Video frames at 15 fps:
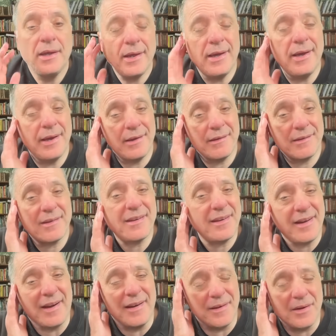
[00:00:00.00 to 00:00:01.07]
and
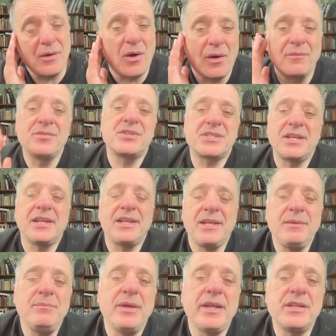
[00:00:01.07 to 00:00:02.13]
obviously he
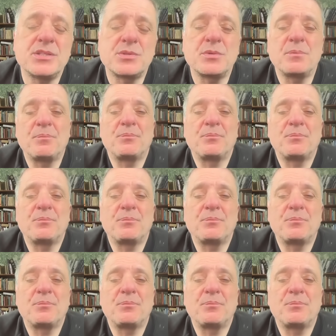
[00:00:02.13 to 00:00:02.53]
means